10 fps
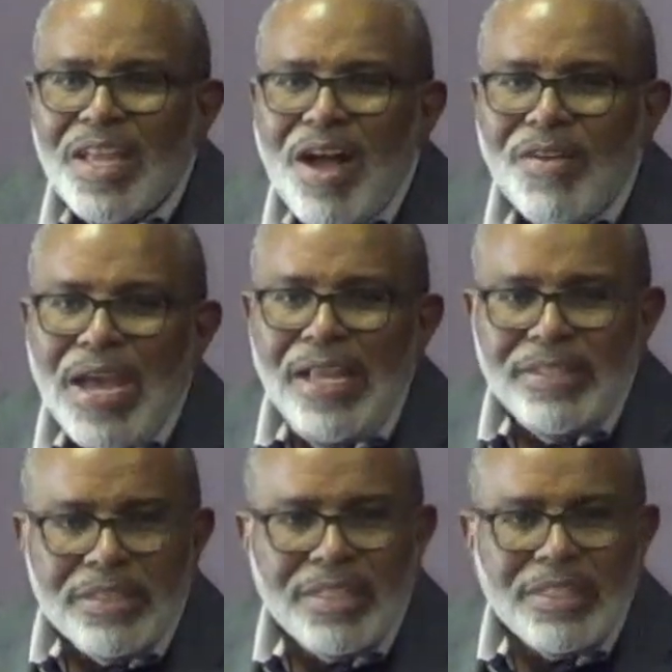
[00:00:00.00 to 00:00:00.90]
Okay,
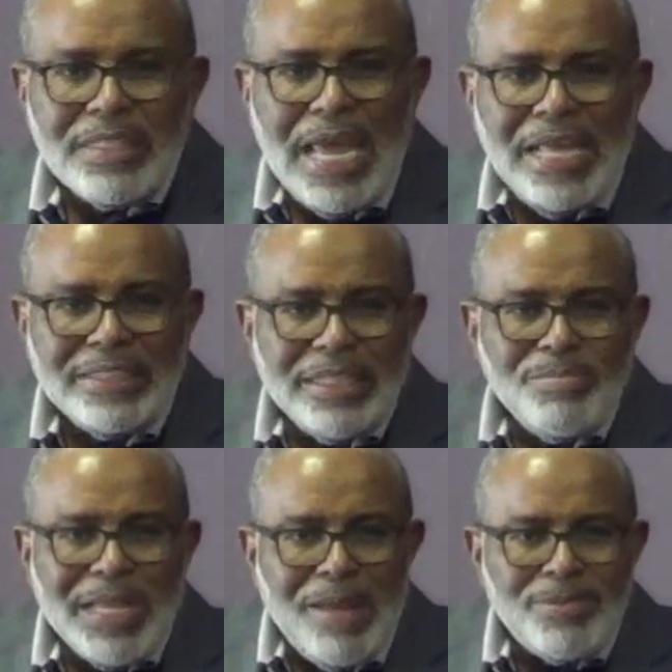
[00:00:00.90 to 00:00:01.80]
does the task
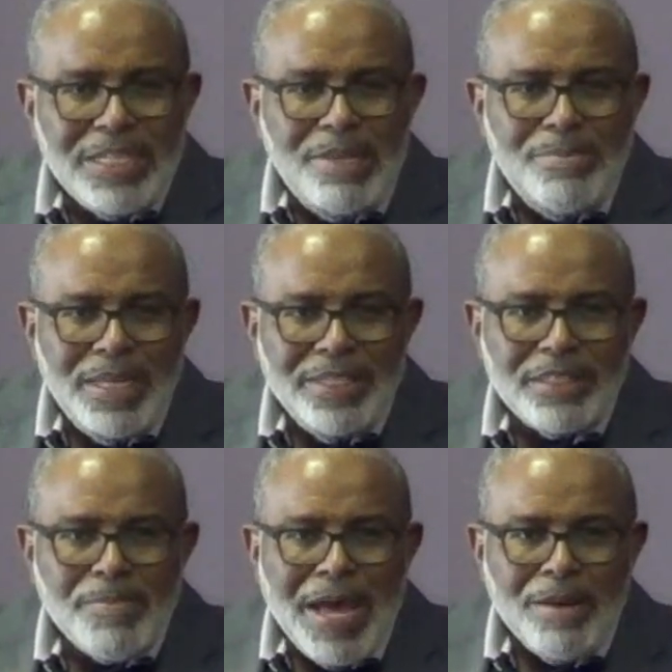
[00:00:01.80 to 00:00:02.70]
sometimes seem
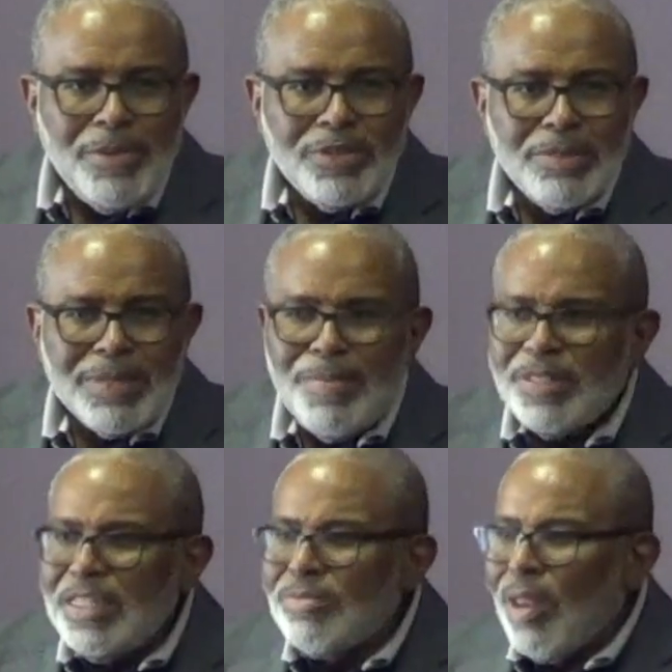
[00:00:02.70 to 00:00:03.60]
insurmountable? Sometimes
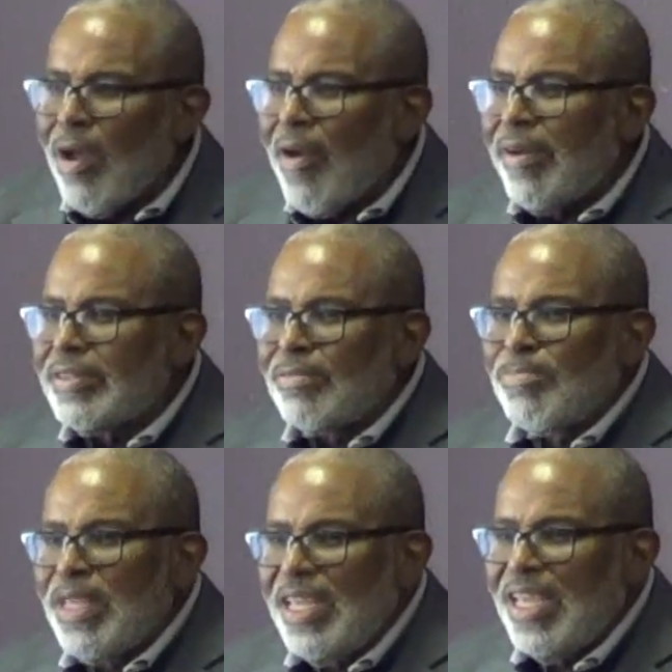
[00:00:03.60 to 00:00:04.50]
it seems large and
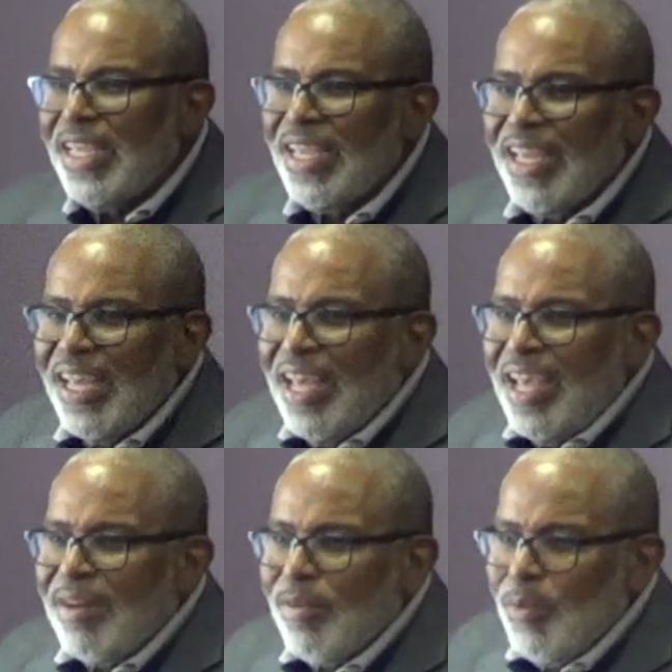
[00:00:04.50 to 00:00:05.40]
big
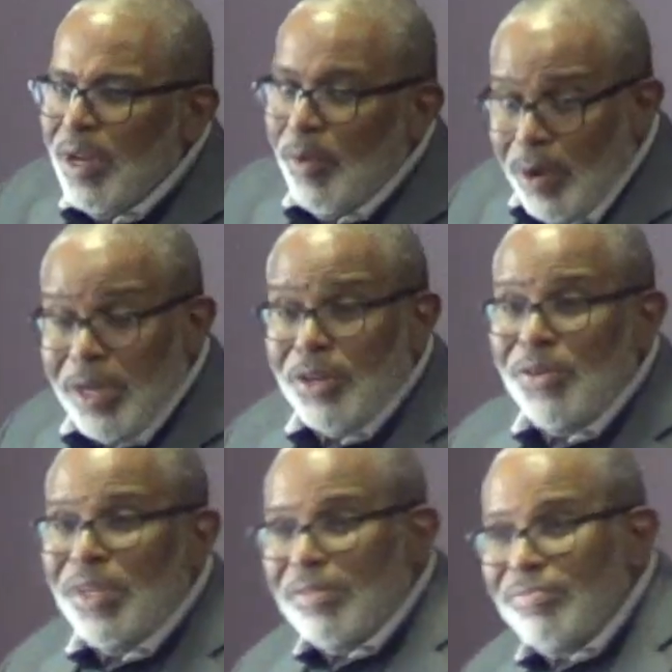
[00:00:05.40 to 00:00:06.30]
and we don't want to
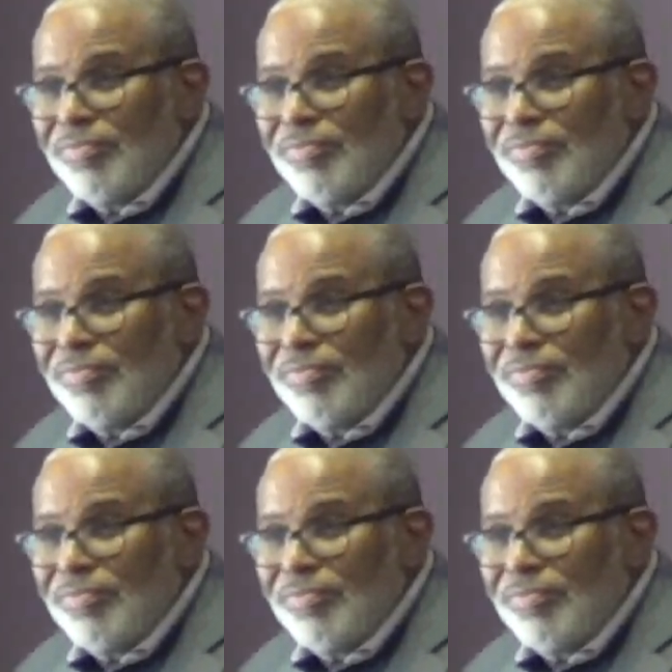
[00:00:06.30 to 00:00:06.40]
do it?